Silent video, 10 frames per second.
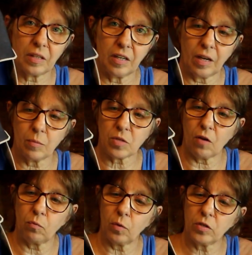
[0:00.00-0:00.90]
It comes
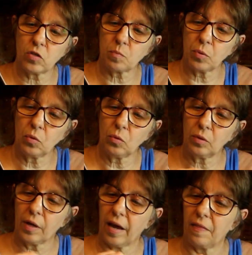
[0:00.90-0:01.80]
off one spool,
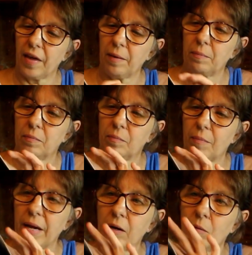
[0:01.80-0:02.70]
and they
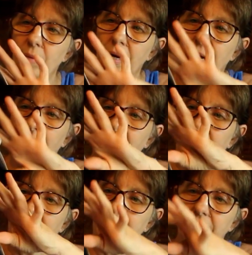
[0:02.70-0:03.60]
make them,
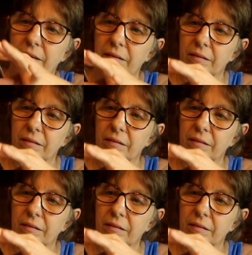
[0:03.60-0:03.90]
and